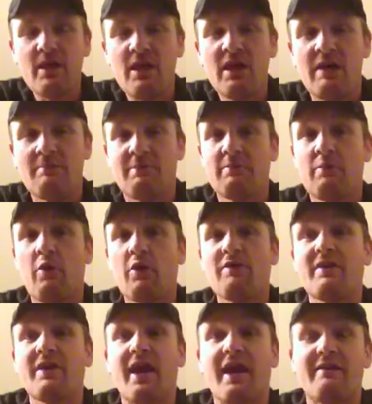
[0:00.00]
uh,
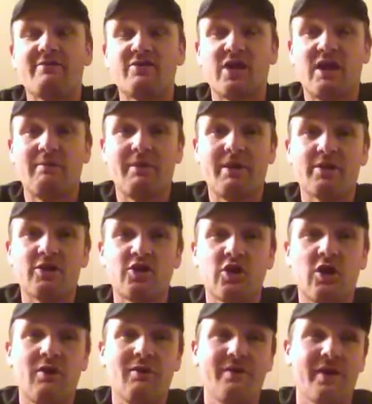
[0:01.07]
promoting the Night of Champions
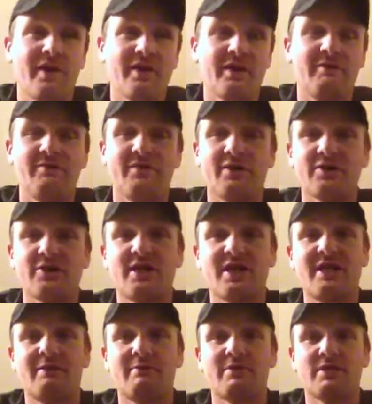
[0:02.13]
show. Uh, he fell
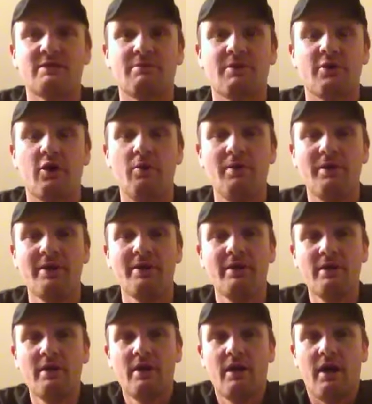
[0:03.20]
sick. He was split open.
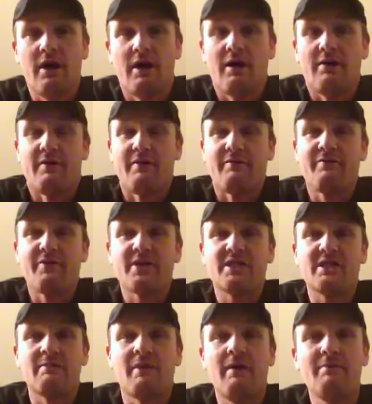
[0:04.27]
Uh, they
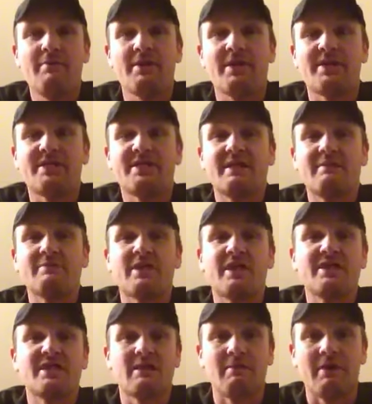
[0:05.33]
fixed him up, and it seems that
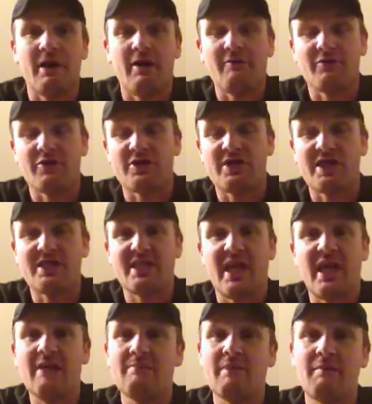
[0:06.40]
he's going to be out for six to
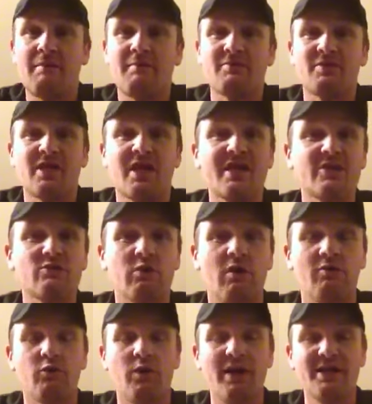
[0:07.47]
eight, maybe even ten to
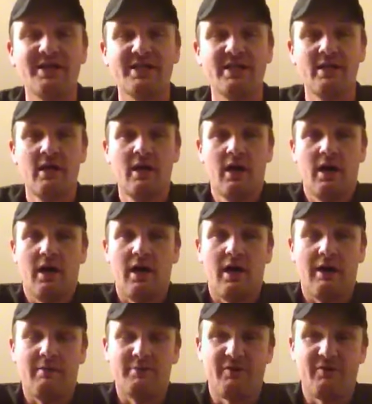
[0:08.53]
twelve weeks.
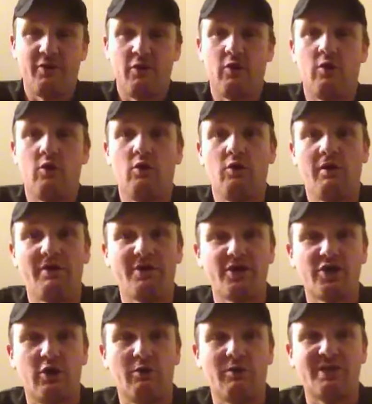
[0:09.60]
Um, to fill a hole in the
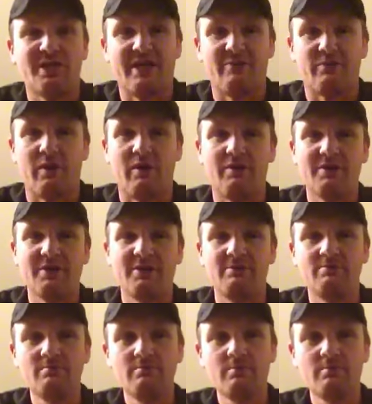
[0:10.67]
show with Seth Rollins